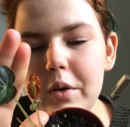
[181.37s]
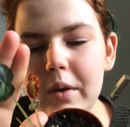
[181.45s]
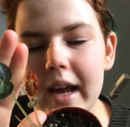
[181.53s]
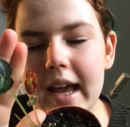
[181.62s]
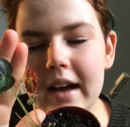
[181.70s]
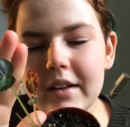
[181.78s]

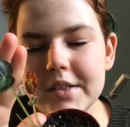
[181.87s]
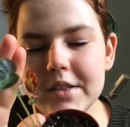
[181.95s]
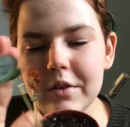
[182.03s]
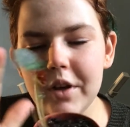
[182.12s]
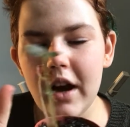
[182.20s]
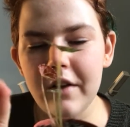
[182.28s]
I also
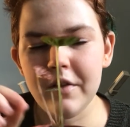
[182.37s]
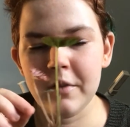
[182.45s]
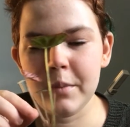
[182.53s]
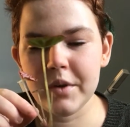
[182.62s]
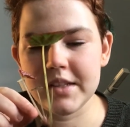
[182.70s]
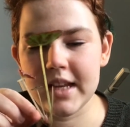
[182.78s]
got from
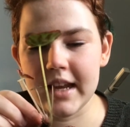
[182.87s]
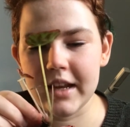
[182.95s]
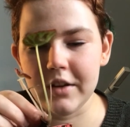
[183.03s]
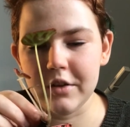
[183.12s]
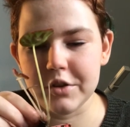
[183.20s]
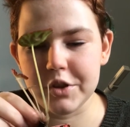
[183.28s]

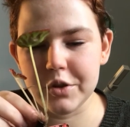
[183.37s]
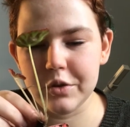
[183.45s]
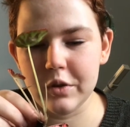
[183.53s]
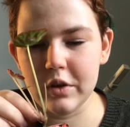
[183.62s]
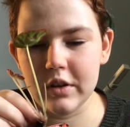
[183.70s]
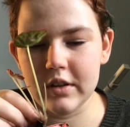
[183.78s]
Botanical
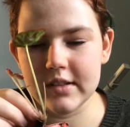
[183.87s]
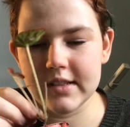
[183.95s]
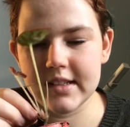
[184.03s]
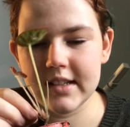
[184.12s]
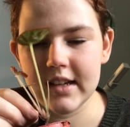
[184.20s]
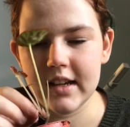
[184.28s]

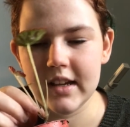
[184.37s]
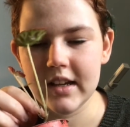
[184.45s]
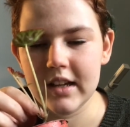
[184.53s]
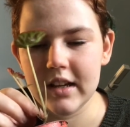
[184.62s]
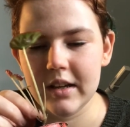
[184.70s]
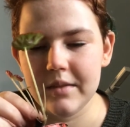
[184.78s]
Jewels.
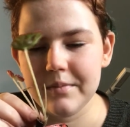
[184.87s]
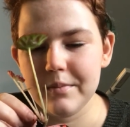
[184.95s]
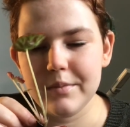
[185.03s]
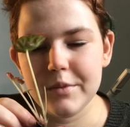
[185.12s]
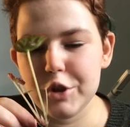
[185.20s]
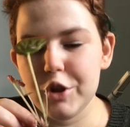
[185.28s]

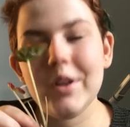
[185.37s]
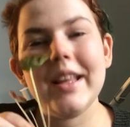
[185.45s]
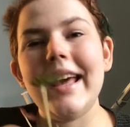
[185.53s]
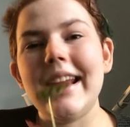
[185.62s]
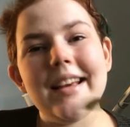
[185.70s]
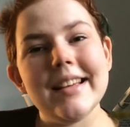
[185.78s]

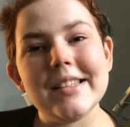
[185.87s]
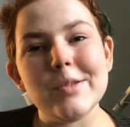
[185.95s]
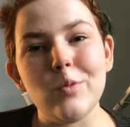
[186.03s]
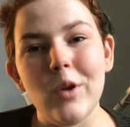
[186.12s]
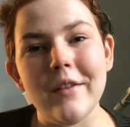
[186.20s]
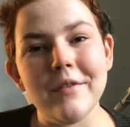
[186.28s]
Juliana is
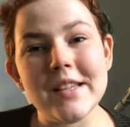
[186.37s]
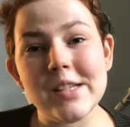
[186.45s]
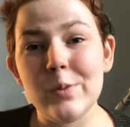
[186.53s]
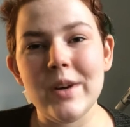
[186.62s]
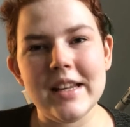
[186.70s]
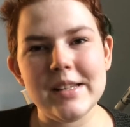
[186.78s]
one of the
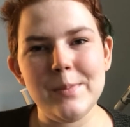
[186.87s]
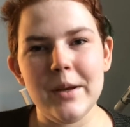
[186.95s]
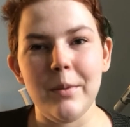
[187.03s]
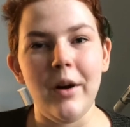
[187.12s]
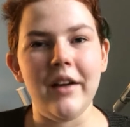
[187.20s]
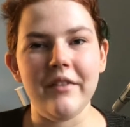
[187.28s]
sweetest
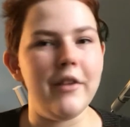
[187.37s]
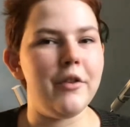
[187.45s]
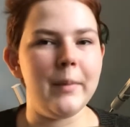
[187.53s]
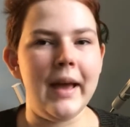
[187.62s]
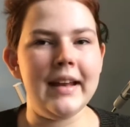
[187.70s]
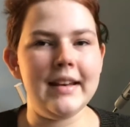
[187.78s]
people I've ever
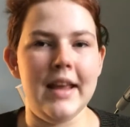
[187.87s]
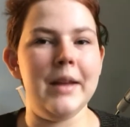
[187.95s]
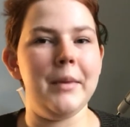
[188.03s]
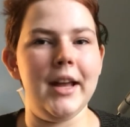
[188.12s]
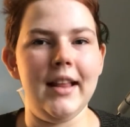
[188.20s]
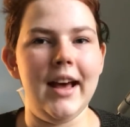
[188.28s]
met in
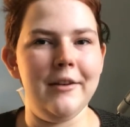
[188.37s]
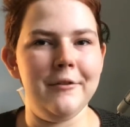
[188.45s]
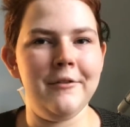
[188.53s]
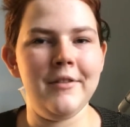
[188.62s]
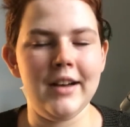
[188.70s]
my life.